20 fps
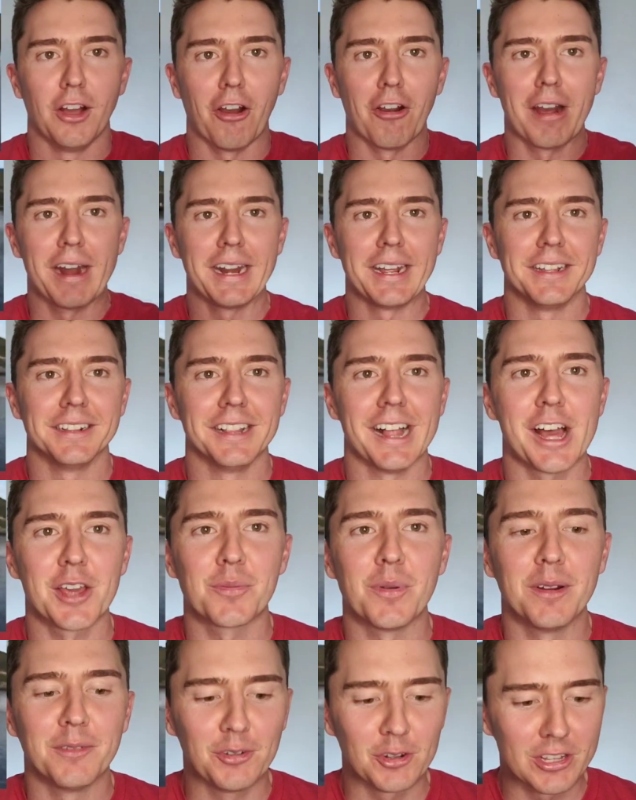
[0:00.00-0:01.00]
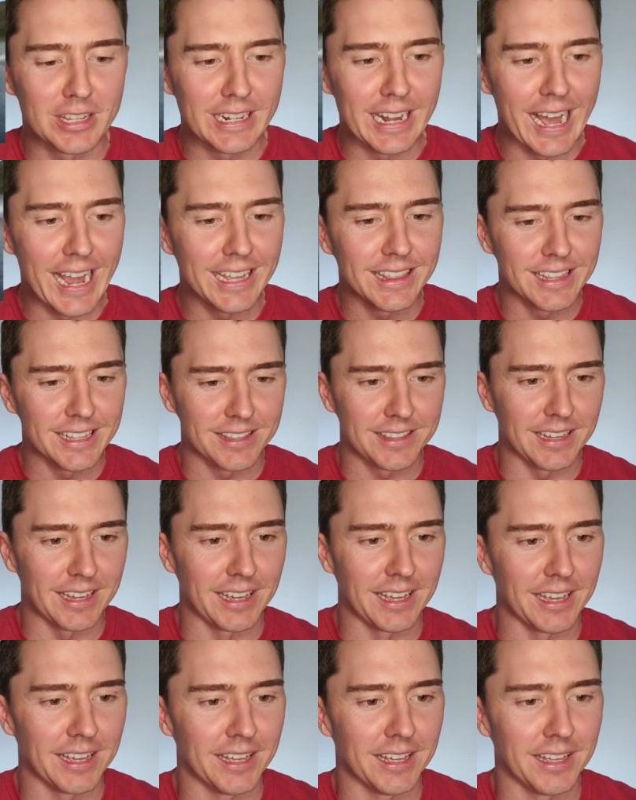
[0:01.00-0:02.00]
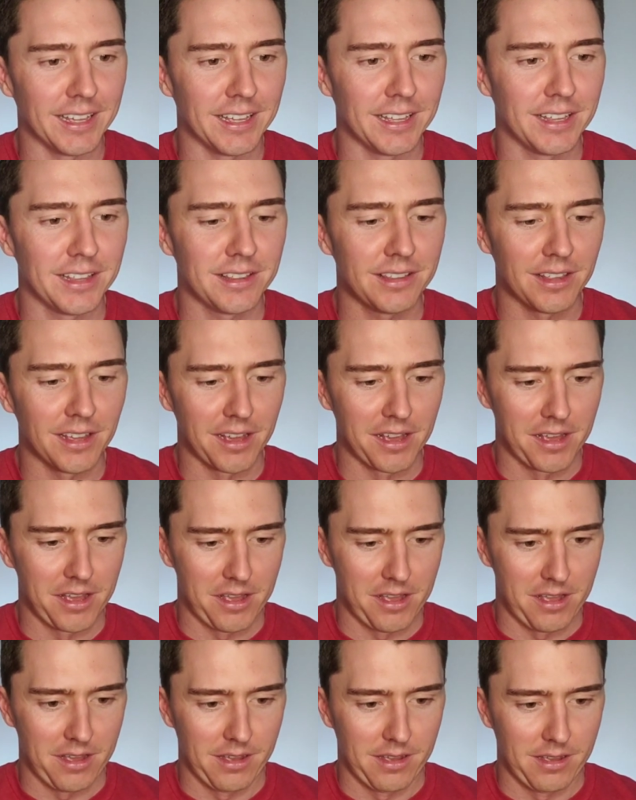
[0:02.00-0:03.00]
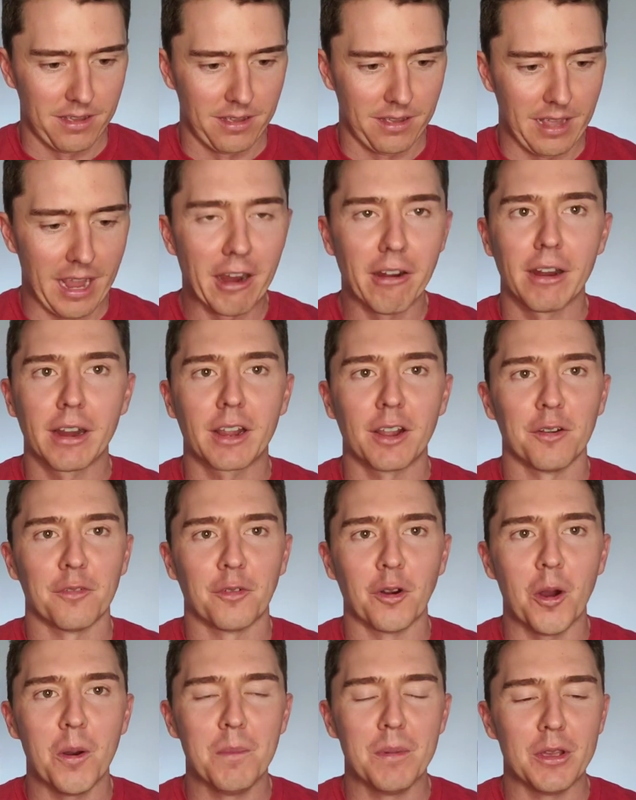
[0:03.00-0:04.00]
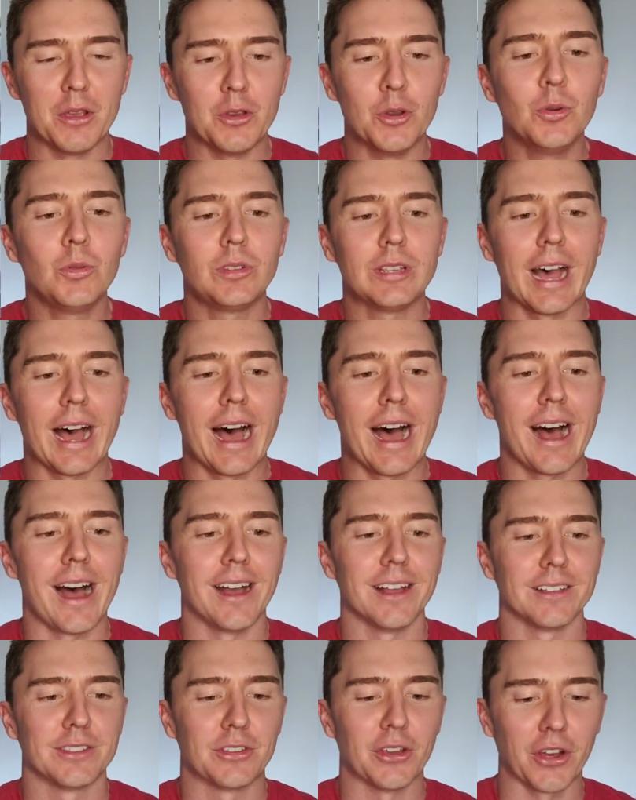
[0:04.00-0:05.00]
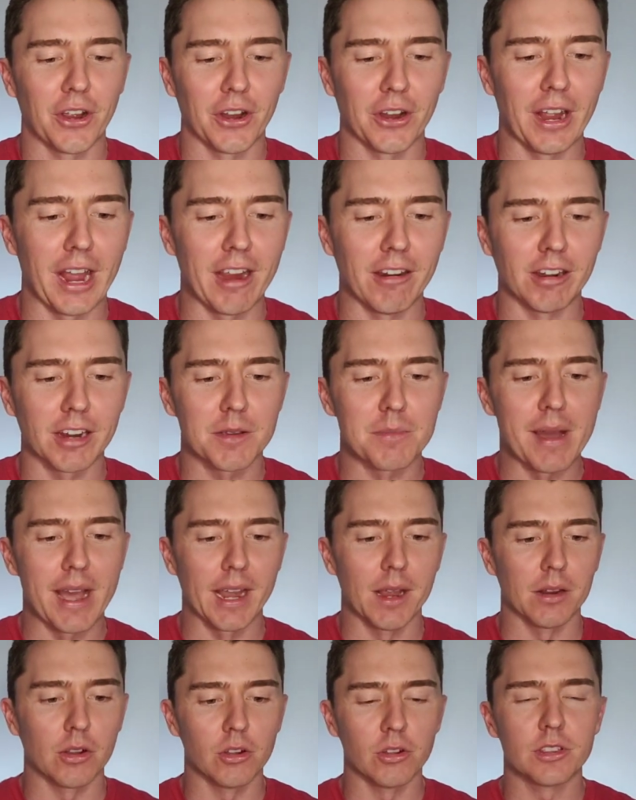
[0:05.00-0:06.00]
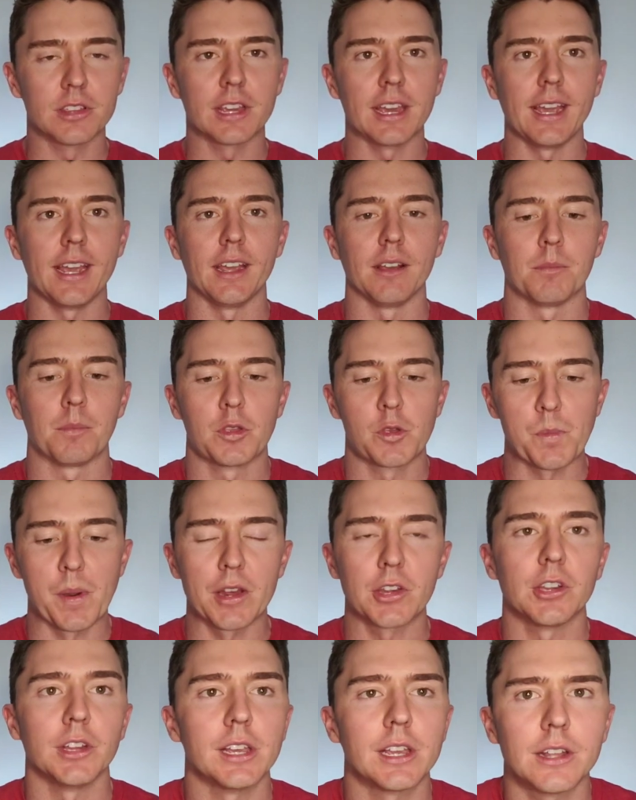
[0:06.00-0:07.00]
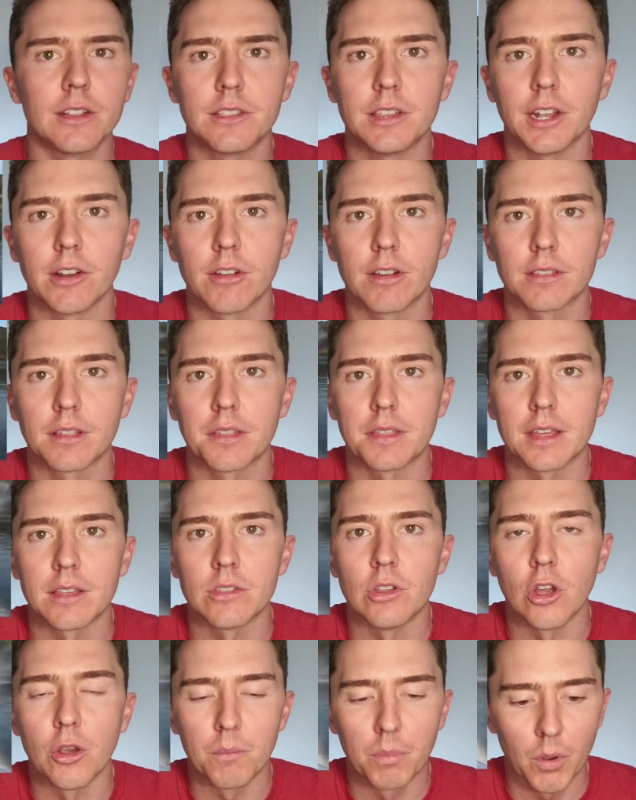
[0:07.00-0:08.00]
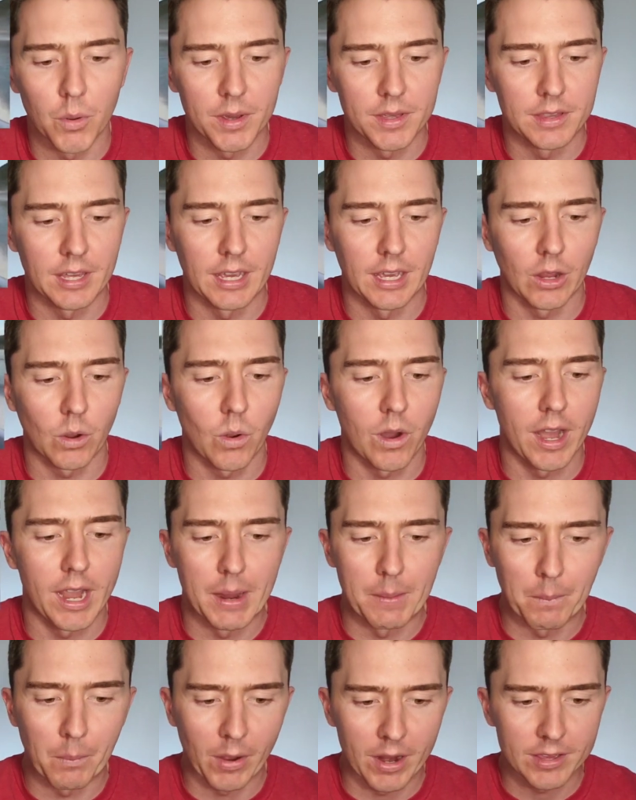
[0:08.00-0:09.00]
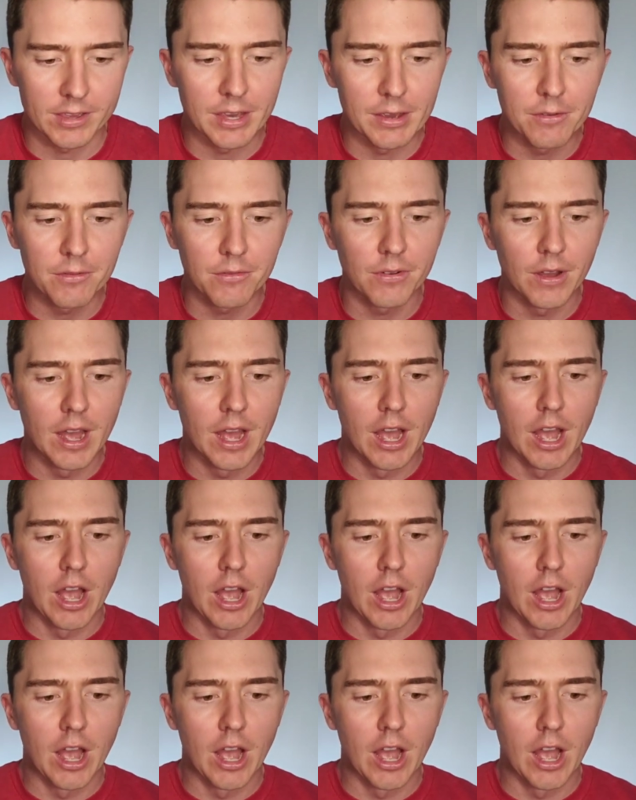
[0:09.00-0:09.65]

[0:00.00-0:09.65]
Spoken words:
Alrighty, last one for today. This is Eric from Utah. So Eric, mate, good skiing, especially considering that there's no buoys here. Quite impressive.